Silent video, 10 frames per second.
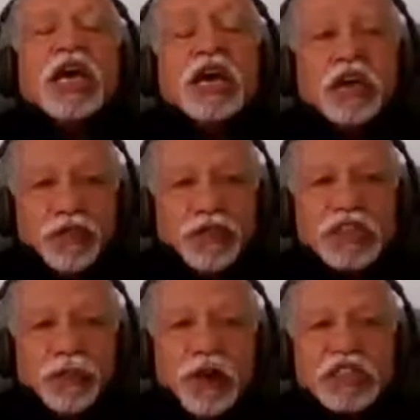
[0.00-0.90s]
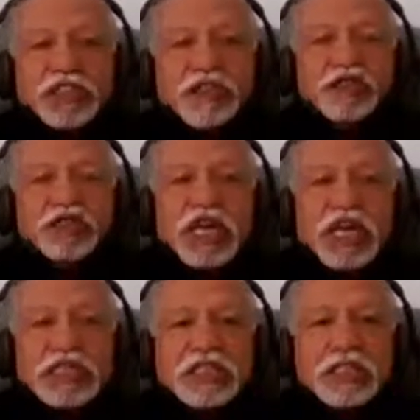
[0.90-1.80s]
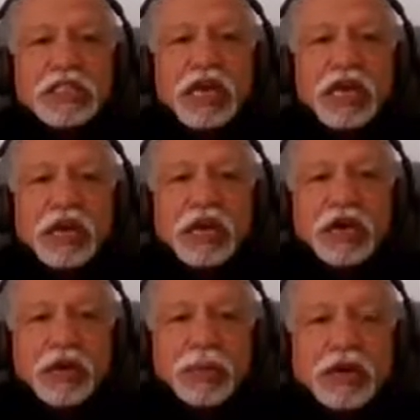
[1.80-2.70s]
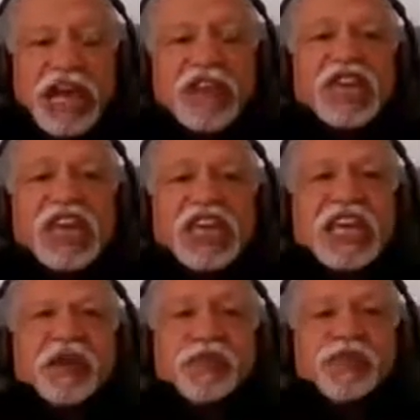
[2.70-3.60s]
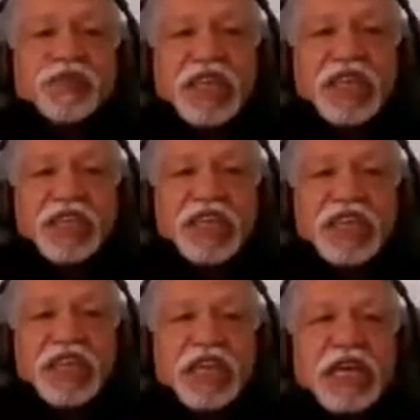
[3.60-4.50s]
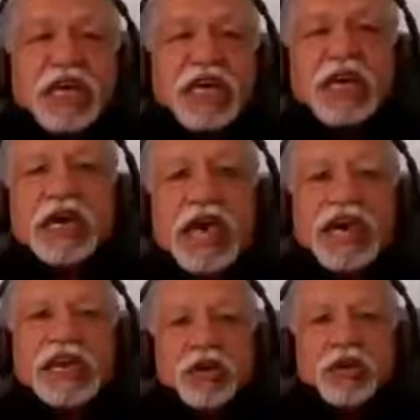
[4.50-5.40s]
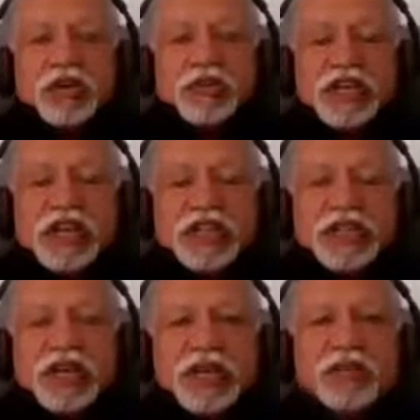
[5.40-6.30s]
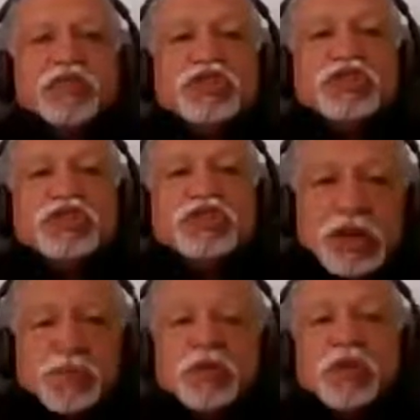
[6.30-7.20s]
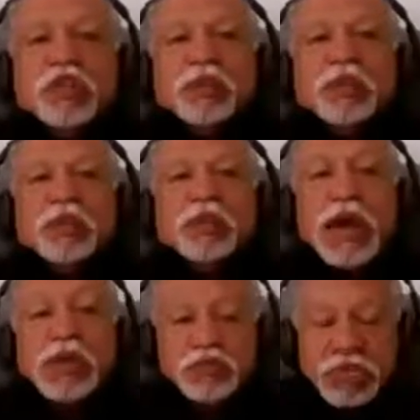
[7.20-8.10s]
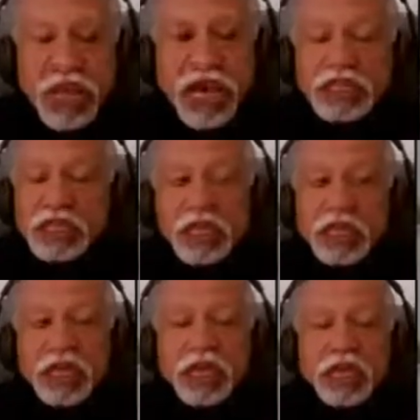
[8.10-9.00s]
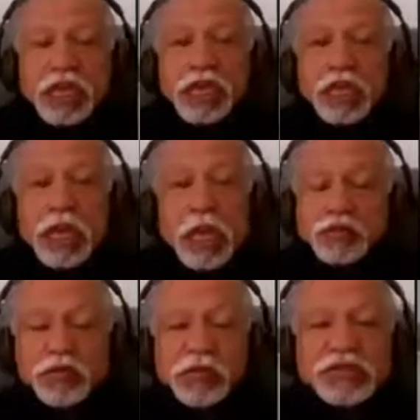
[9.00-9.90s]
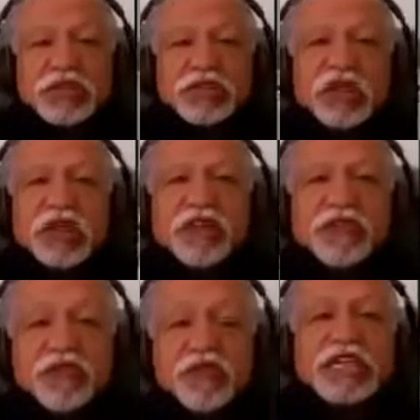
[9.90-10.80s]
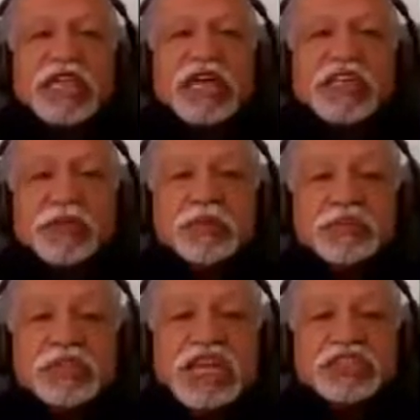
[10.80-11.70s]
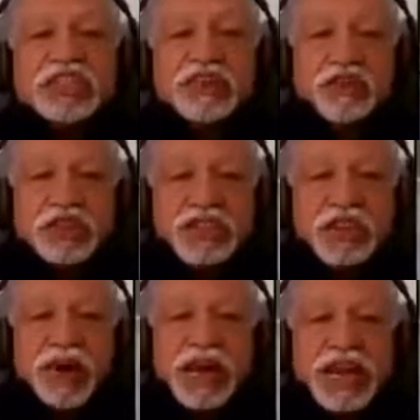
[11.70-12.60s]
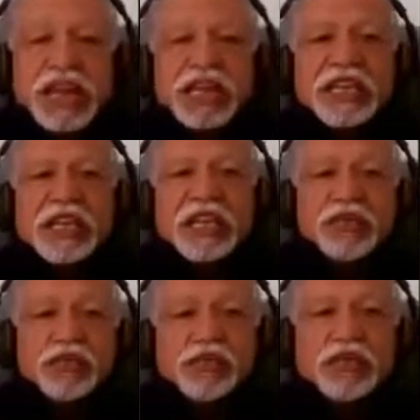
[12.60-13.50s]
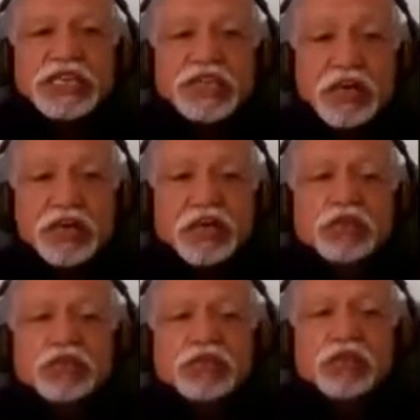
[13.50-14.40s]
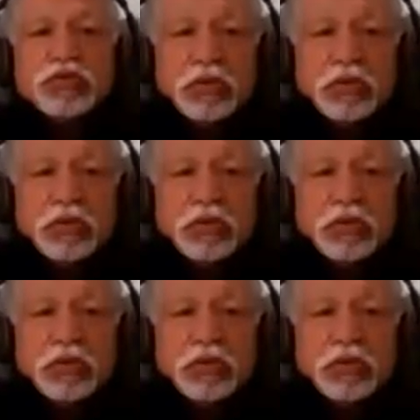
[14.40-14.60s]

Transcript: over the past few days, the, uh, braving mm, the uh, anger of the regime, which is now supported by Mossad. Uh, and we must not uh, forget that the Mossad chief was in Bahrain a few days ago to